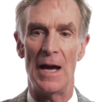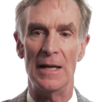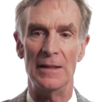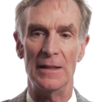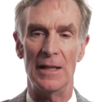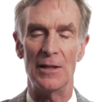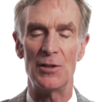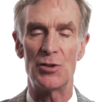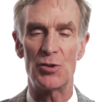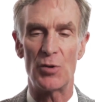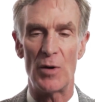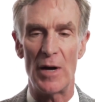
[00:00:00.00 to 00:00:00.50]

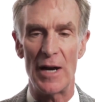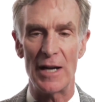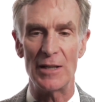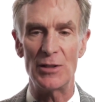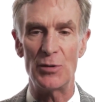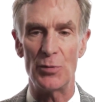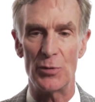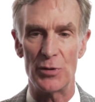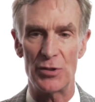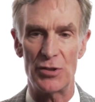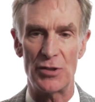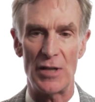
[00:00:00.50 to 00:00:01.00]
and then
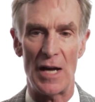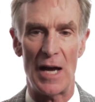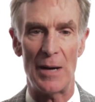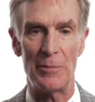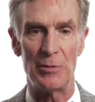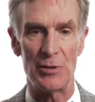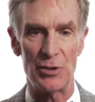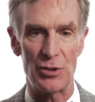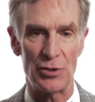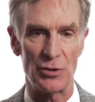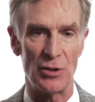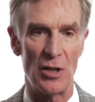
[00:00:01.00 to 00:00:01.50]
trying to
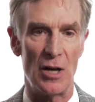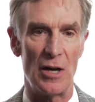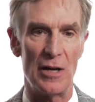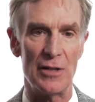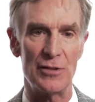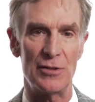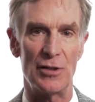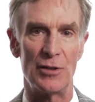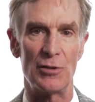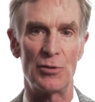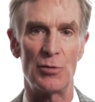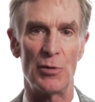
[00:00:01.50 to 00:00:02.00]
establish
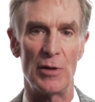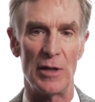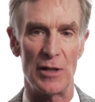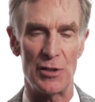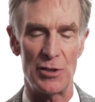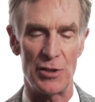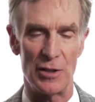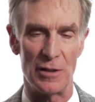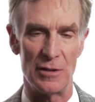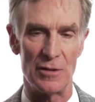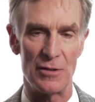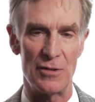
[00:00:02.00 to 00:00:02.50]
laws and
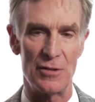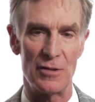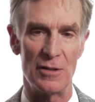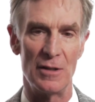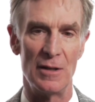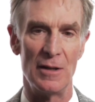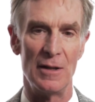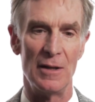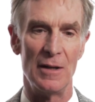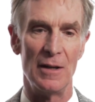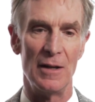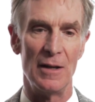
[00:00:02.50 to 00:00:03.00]
traditions